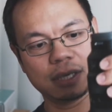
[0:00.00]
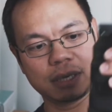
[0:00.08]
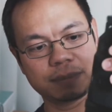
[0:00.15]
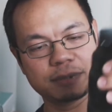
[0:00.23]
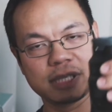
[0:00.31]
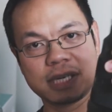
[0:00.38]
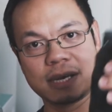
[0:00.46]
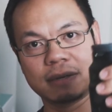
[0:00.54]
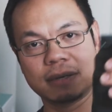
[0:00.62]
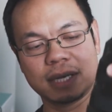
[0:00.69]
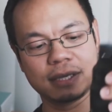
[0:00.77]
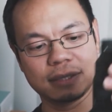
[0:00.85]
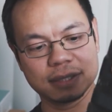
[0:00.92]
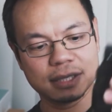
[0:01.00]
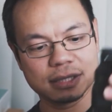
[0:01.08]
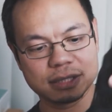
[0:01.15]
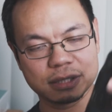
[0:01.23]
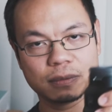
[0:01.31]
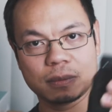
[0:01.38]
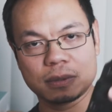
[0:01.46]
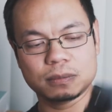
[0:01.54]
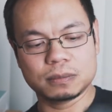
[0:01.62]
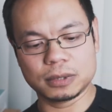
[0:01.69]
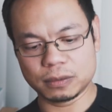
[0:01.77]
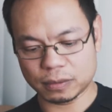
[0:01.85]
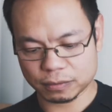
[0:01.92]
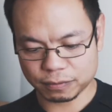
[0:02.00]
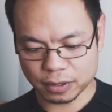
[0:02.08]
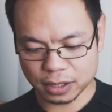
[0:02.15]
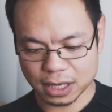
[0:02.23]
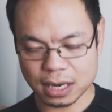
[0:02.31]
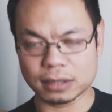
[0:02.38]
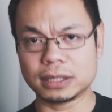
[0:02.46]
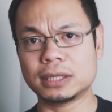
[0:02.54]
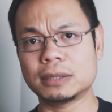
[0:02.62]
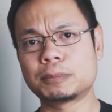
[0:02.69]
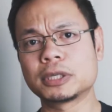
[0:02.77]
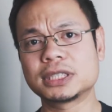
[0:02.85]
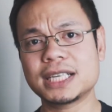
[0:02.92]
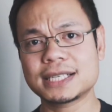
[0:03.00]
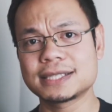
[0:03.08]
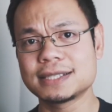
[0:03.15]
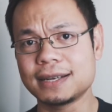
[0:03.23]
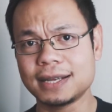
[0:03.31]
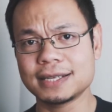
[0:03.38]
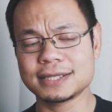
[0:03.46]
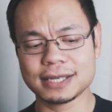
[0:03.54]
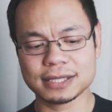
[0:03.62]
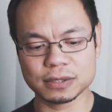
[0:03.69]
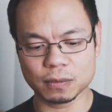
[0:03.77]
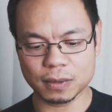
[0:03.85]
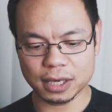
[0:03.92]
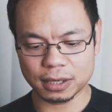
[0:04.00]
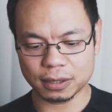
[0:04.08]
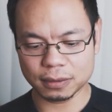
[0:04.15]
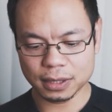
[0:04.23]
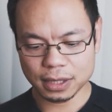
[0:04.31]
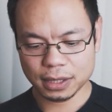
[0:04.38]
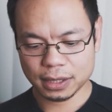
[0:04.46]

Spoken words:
upside down like this, it won't fall out, and it protects the lens as well.